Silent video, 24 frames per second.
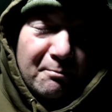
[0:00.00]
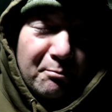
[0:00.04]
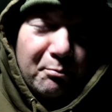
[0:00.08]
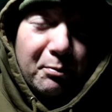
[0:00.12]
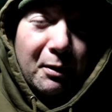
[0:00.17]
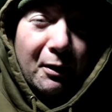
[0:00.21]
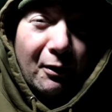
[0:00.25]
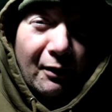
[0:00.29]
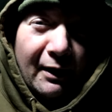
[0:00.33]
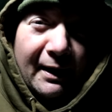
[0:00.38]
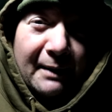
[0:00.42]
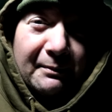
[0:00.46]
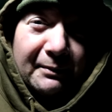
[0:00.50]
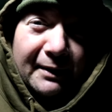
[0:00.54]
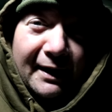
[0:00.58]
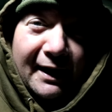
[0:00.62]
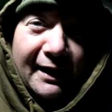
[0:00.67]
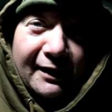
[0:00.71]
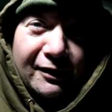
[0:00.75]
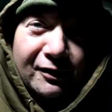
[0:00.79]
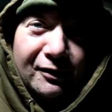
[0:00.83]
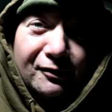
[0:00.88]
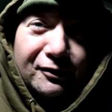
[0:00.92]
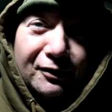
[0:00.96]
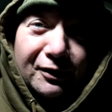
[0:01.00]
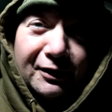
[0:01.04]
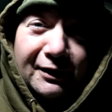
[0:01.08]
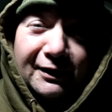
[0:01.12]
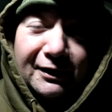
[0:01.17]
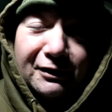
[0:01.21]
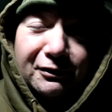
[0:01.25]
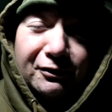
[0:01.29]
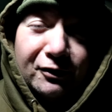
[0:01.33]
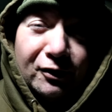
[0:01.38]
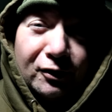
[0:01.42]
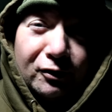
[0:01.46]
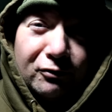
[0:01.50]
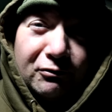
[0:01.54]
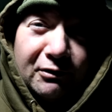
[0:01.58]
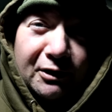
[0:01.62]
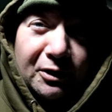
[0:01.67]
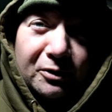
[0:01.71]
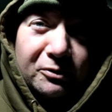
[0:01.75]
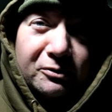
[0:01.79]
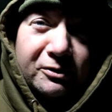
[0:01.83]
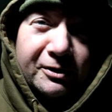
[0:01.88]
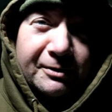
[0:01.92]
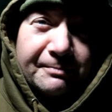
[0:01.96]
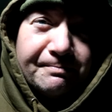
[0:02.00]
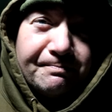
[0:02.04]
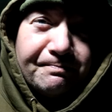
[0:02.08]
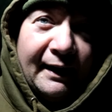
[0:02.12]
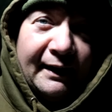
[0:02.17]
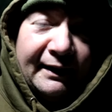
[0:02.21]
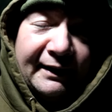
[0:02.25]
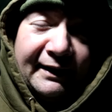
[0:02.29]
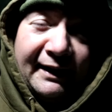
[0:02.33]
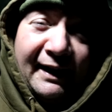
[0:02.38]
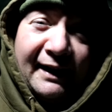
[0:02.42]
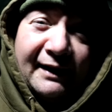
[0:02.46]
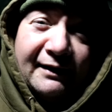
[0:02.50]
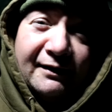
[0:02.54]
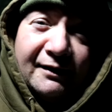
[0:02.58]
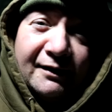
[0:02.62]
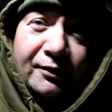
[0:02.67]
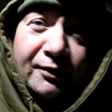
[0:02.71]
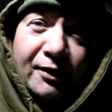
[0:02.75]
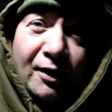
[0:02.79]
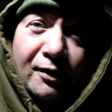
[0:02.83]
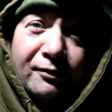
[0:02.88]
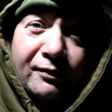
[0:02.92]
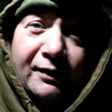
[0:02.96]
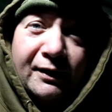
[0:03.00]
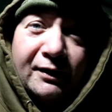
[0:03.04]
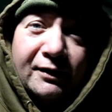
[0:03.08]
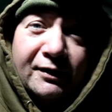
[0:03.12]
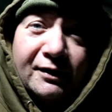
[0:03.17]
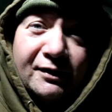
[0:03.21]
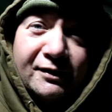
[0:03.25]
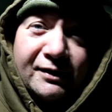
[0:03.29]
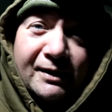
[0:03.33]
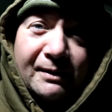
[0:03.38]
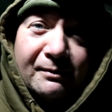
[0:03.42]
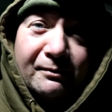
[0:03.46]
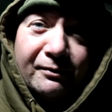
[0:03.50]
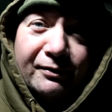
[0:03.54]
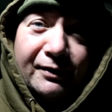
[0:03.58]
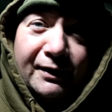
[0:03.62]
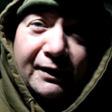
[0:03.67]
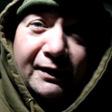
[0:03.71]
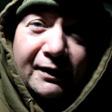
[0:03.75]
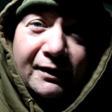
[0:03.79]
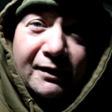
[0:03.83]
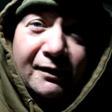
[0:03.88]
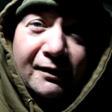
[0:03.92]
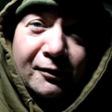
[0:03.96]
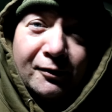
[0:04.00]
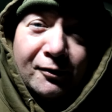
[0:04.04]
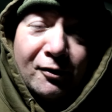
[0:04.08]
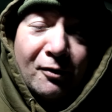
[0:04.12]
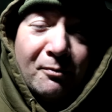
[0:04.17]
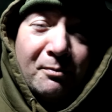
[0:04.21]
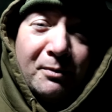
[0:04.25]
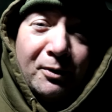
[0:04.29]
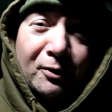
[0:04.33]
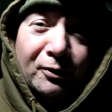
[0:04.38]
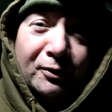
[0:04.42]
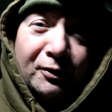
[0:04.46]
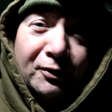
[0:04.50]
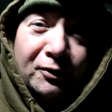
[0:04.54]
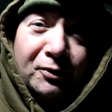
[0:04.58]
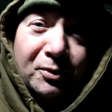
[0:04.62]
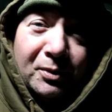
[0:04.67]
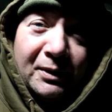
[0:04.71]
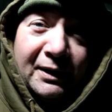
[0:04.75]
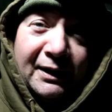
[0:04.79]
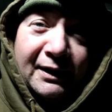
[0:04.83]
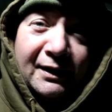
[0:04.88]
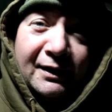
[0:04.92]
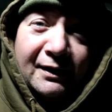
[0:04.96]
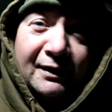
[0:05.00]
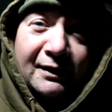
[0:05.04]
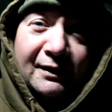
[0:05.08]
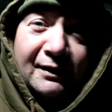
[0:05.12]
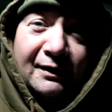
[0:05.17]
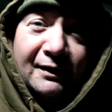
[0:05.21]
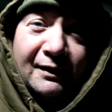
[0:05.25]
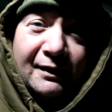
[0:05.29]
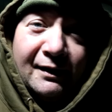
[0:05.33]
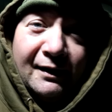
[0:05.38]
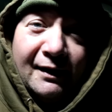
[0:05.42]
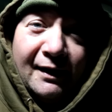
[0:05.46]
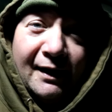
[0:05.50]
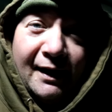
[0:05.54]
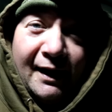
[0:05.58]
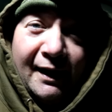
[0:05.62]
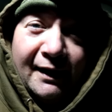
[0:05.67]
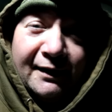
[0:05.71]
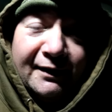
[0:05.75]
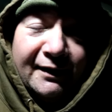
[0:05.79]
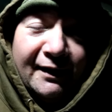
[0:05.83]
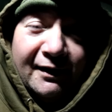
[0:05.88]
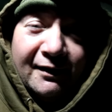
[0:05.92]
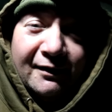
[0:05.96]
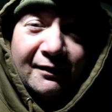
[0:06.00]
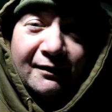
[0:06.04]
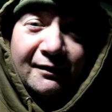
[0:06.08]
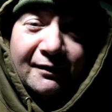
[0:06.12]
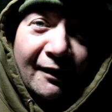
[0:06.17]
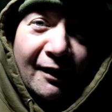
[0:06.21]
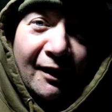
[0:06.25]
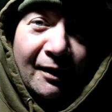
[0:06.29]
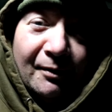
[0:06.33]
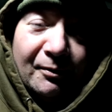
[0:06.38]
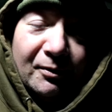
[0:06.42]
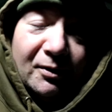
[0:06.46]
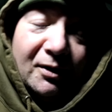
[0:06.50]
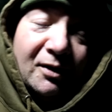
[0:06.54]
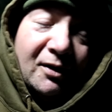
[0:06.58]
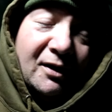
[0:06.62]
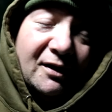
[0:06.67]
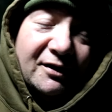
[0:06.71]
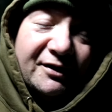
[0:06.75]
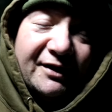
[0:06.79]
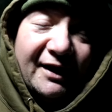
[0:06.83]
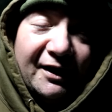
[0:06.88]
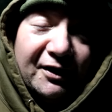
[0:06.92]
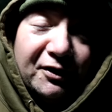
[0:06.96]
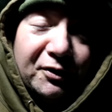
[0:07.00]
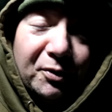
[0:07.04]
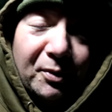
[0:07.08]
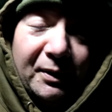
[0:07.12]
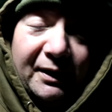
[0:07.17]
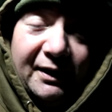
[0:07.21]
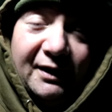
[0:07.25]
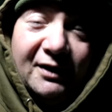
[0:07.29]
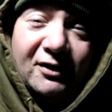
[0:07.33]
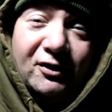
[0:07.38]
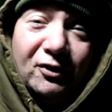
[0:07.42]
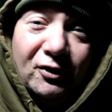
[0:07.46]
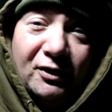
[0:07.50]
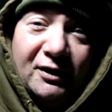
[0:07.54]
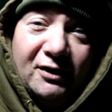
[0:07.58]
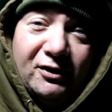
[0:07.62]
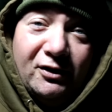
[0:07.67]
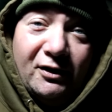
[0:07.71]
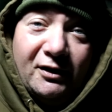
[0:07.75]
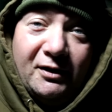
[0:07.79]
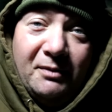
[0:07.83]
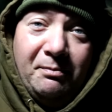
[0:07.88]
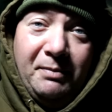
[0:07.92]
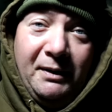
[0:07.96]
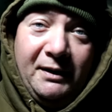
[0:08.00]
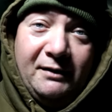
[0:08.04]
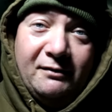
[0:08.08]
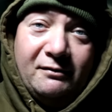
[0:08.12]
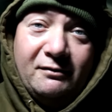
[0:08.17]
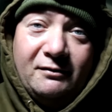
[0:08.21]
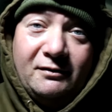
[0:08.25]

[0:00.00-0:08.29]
but I am getting used to these new reels. And again, dove into something, got me on a twig, and then I say a twig, it's not, it's like a big